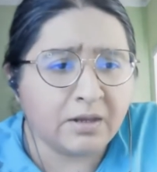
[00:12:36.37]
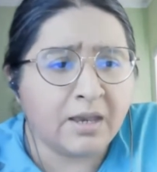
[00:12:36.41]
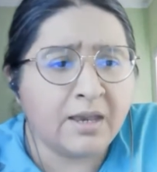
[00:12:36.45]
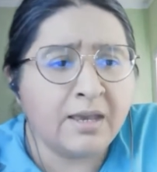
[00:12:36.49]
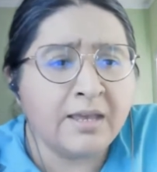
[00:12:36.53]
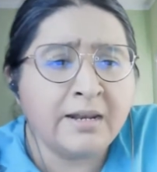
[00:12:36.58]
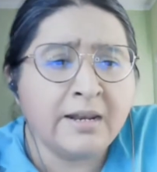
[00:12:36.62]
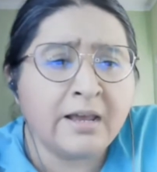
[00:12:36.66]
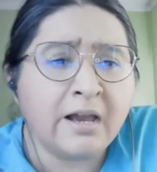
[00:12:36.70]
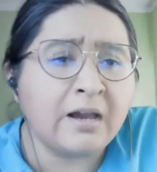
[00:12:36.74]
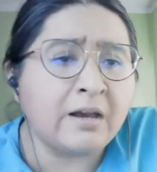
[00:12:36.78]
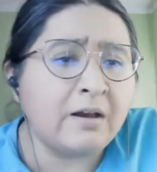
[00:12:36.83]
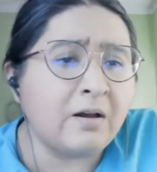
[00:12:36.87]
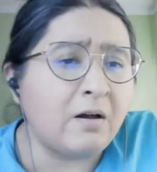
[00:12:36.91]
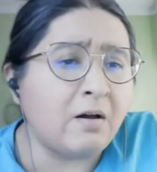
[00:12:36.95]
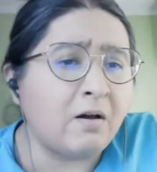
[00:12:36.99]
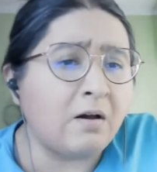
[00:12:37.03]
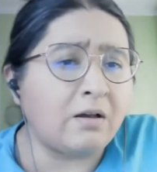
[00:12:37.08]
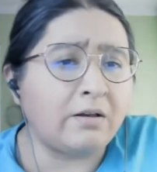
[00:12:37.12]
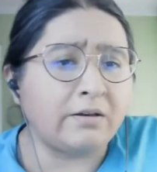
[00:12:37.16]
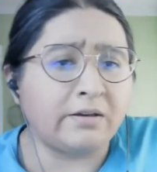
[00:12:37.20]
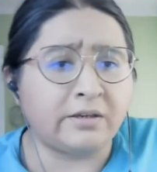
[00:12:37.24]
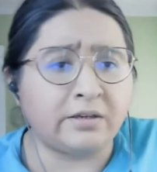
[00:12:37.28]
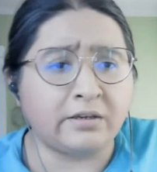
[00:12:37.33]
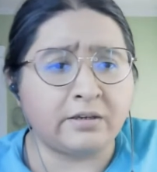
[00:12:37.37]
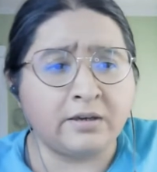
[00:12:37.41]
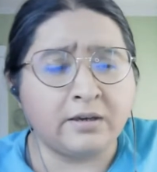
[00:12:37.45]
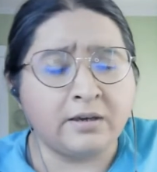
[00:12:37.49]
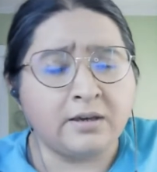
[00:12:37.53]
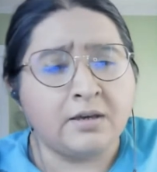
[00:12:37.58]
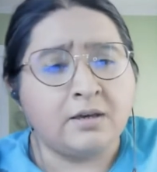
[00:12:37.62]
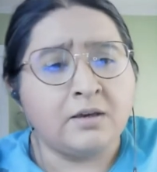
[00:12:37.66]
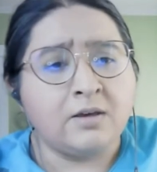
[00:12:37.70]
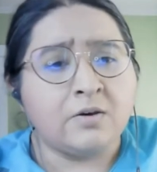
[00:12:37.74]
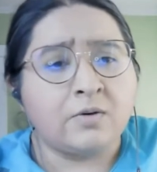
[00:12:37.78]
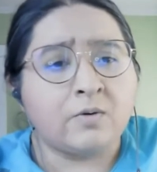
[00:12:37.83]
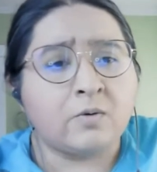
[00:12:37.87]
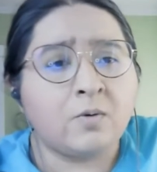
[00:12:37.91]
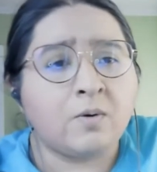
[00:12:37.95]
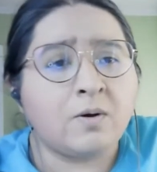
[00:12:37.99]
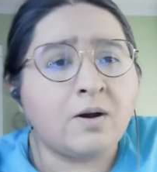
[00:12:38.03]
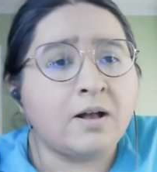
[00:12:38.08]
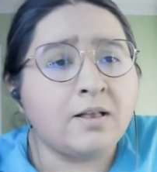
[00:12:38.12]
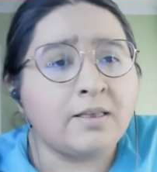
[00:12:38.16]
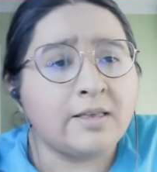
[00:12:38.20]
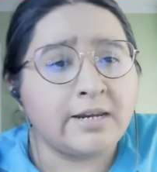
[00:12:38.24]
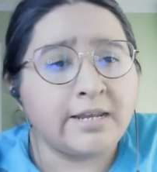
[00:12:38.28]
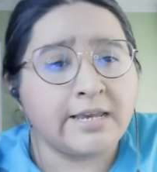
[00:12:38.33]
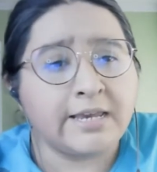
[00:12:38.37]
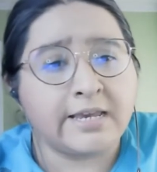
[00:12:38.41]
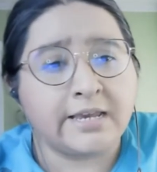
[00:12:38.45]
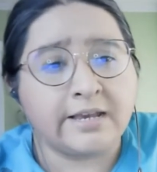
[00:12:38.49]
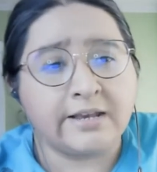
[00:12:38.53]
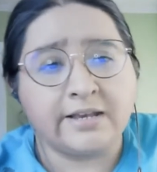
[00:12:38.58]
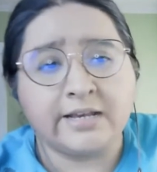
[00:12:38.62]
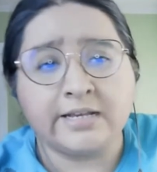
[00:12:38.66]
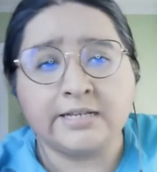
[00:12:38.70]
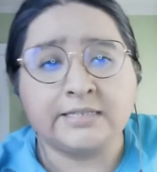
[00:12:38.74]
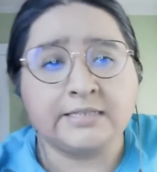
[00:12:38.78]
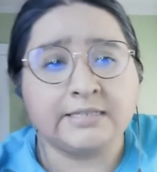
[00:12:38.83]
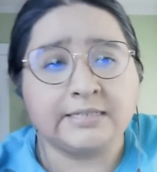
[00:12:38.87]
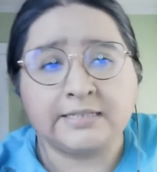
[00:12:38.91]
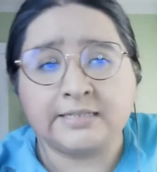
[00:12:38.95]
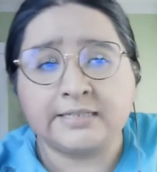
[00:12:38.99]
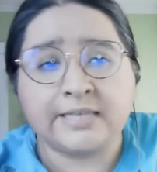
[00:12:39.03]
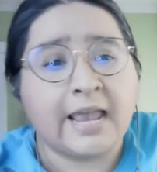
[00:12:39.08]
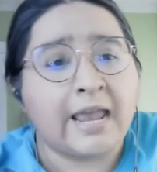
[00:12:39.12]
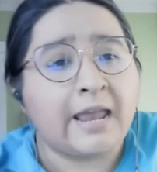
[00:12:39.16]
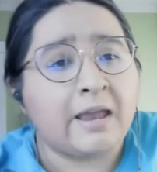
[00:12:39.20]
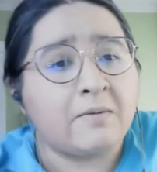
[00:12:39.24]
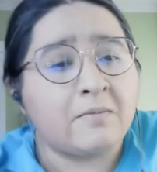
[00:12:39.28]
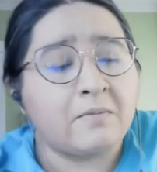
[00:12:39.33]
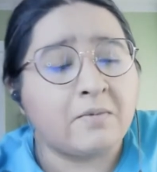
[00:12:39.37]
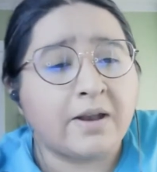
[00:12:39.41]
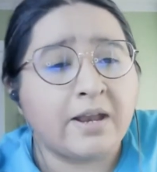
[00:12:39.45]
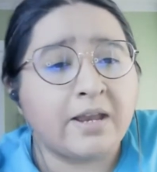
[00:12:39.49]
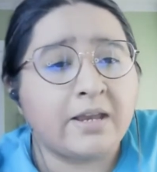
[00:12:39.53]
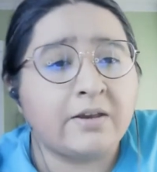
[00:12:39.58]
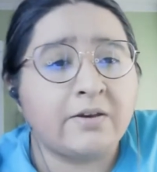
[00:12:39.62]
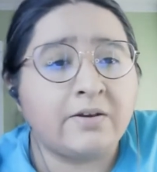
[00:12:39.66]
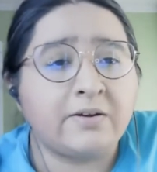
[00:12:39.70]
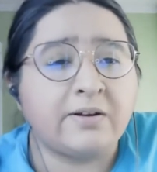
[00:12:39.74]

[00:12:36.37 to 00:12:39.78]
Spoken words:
and not all quality is the same, right?